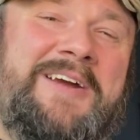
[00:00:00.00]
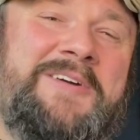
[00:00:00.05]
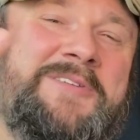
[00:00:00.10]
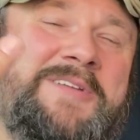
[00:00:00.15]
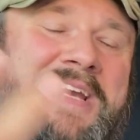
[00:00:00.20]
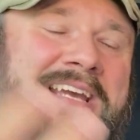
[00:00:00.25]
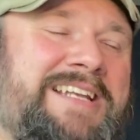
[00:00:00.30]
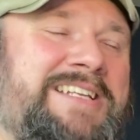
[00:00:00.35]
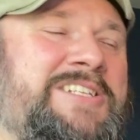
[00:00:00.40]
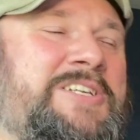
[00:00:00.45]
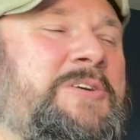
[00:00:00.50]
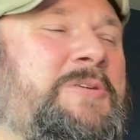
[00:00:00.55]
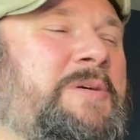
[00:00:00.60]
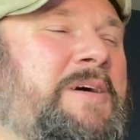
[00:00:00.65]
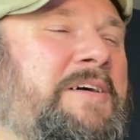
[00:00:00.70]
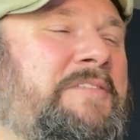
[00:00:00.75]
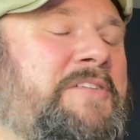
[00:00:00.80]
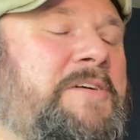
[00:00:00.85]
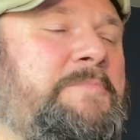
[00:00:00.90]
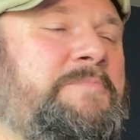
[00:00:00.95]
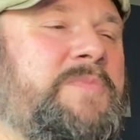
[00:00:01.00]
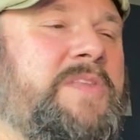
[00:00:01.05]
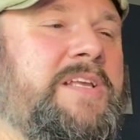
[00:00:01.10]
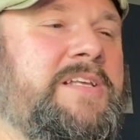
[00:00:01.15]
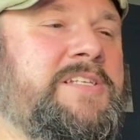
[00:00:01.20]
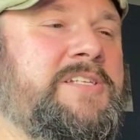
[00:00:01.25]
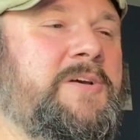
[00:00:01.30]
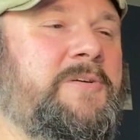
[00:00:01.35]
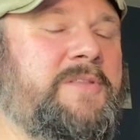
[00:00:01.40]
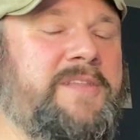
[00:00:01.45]
only had 2 of.
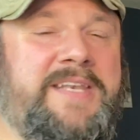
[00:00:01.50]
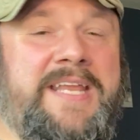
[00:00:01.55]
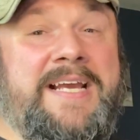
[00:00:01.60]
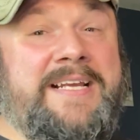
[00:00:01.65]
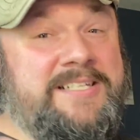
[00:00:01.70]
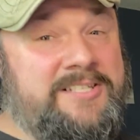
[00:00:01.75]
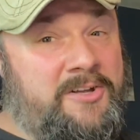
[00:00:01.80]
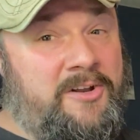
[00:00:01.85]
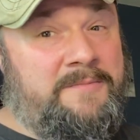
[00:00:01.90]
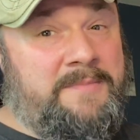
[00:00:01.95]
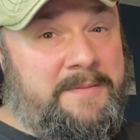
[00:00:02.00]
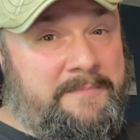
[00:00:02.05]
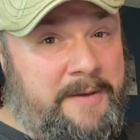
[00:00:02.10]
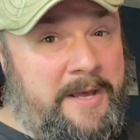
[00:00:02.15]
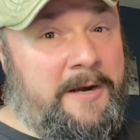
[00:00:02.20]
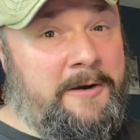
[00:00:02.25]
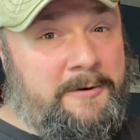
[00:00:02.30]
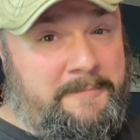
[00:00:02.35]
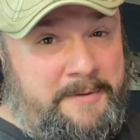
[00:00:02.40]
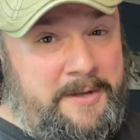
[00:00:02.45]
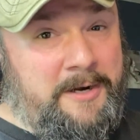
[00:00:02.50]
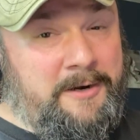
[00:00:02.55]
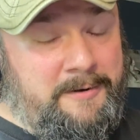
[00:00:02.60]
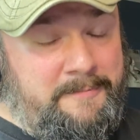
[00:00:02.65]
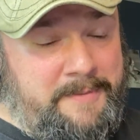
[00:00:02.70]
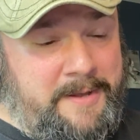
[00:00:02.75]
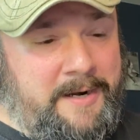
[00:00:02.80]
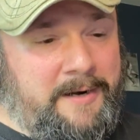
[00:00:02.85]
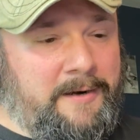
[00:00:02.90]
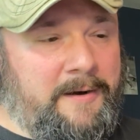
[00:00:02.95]
So the deck is going to be better and better
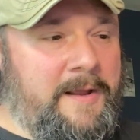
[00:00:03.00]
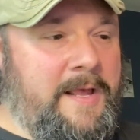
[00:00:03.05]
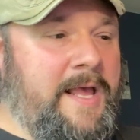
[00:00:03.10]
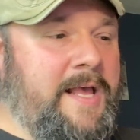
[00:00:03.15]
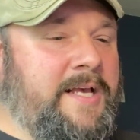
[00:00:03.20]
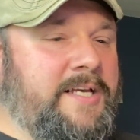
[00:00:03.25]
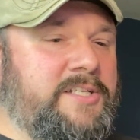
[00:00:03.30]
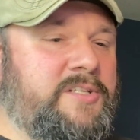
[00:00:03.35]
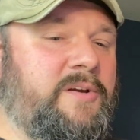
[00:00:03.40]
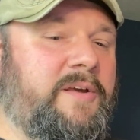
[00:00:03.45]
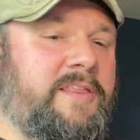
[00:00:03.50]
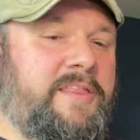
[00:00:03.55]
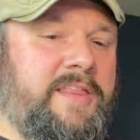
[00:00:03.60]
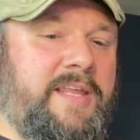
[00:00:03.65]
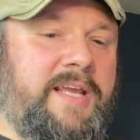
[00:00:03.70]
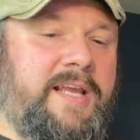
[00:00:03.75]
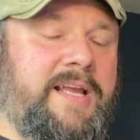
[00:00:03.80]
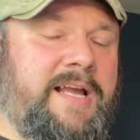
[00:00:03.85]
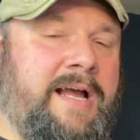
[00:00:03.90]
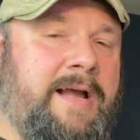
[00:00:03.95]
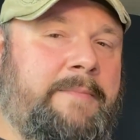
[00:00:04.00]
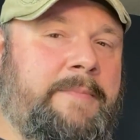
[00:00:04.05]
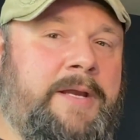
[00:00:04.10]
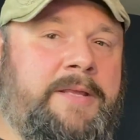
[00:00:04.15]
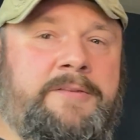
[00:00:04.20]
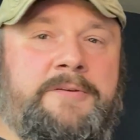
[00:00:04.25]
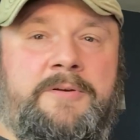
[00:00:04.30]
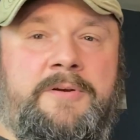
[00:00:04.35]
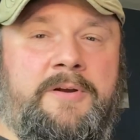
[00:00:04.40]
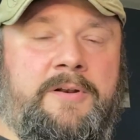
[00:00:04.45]
and better. So I think I'm
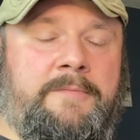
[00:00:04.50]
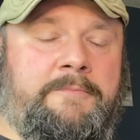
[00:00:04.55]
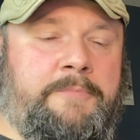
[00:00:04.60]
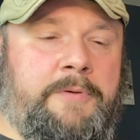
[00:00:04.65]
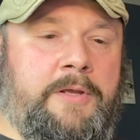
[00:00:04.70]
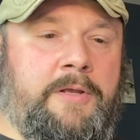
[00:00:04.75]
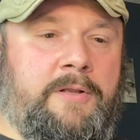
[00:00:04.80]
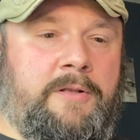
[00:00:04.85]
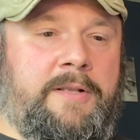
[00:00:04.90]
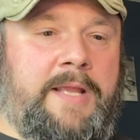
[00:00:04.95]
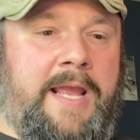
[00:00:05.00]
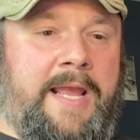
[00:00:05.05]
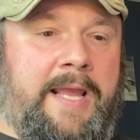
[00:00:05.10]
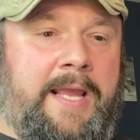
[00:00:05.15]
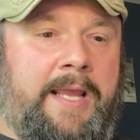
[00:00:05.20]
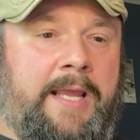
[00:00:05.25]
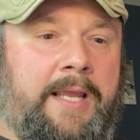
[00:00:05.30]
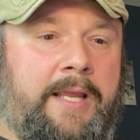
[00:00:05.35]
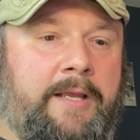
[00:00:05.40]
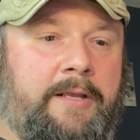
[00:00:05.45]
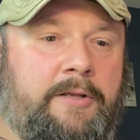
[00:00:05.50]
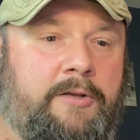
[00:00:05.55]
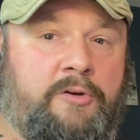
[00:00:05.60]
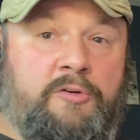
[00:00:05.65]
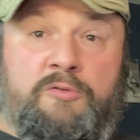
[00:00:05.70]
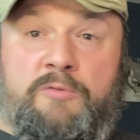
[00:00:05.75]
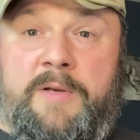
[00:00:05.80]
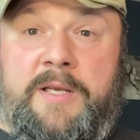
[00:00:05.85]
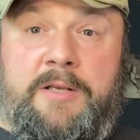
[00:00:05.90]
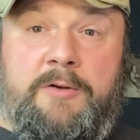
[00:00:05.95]
either going to build a
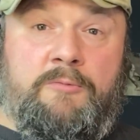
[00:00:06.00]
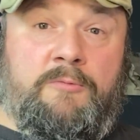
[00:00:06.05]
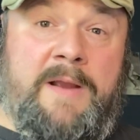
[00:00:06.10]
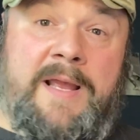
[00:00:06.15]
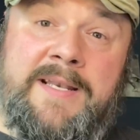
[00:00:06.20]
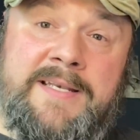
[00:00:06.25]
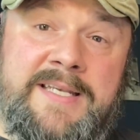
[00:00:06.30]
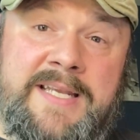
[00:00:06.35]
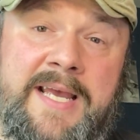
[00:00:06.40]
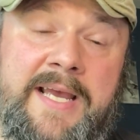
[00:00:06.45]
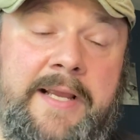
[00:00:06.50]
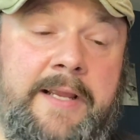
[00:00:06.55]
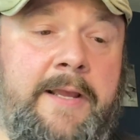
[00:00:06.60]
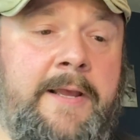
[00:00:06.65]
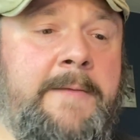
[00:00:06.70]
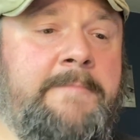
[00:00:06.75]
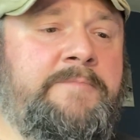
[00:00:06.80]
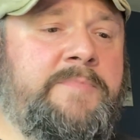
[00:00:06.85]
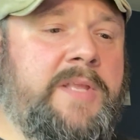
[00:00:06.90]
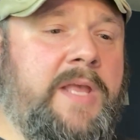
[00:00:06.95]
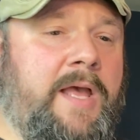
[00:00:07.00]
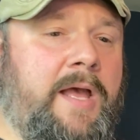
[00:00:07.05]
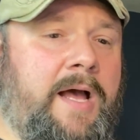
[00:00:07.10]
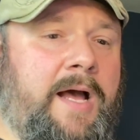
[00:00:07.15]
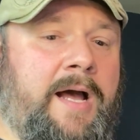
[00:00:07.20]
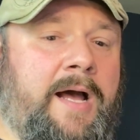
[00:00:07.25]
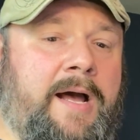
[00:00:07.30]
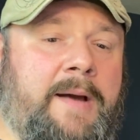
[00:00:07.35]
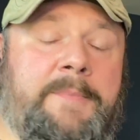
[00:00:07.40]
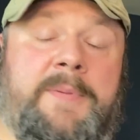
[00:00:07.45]
green-red deck,
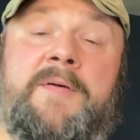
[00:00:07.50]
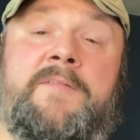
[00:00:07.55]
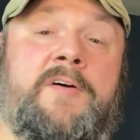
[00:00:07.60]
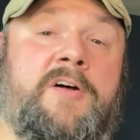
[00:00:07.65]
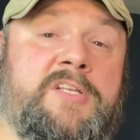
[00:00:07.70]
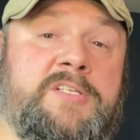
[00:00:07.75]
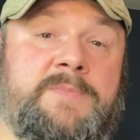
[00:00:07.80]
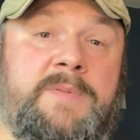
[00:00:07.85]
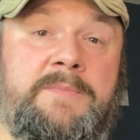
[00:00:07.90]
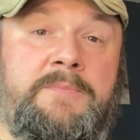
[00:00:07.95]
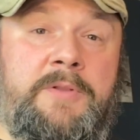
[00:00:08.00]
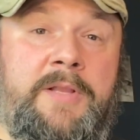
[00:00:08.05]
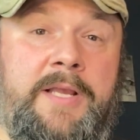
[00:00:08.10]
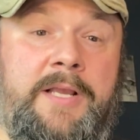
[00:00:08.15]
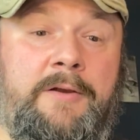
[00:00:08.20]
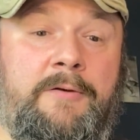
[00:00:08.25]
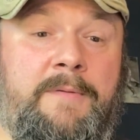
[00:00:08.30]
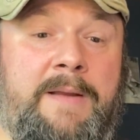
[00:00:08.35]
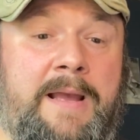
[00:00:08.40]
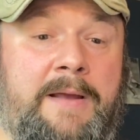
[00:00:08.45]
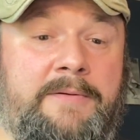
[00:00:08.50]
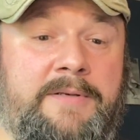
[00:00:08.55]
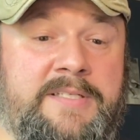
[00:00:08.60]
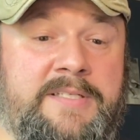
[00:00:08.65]
but I've also been playing around to